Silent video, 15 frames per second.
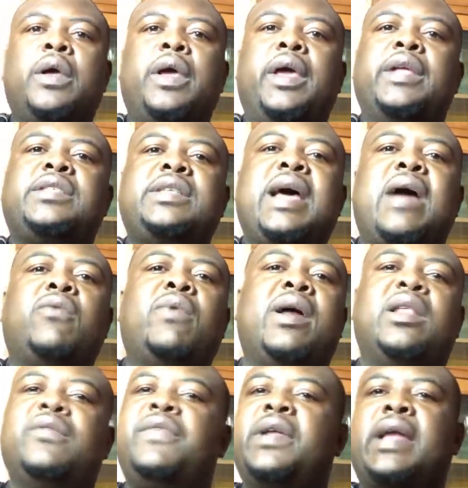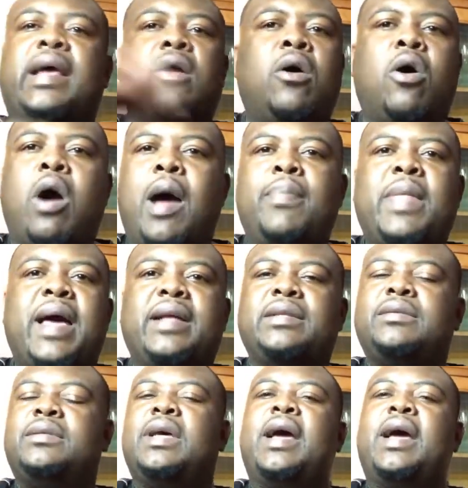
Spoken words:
It's not relevant at all. I'm not,